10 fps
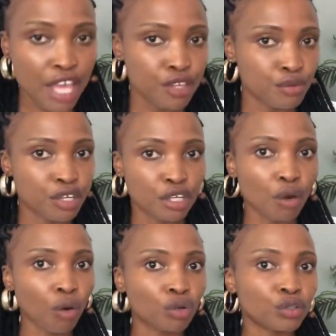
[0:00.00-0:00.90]
you can
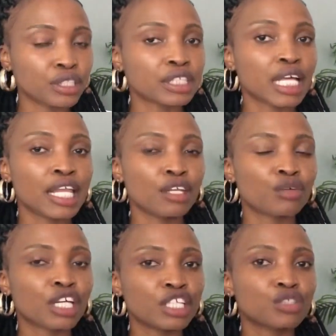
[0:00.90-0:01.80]
always look
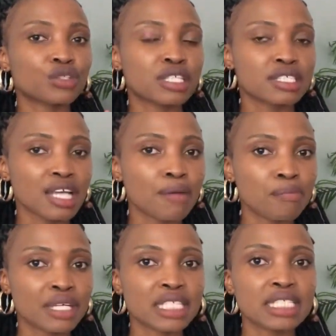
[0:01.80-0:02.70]
into this
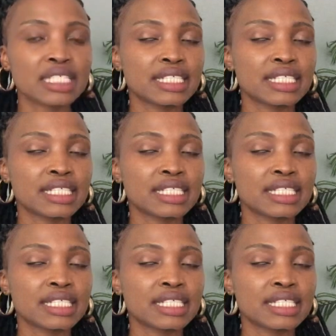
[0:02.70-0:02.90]
company.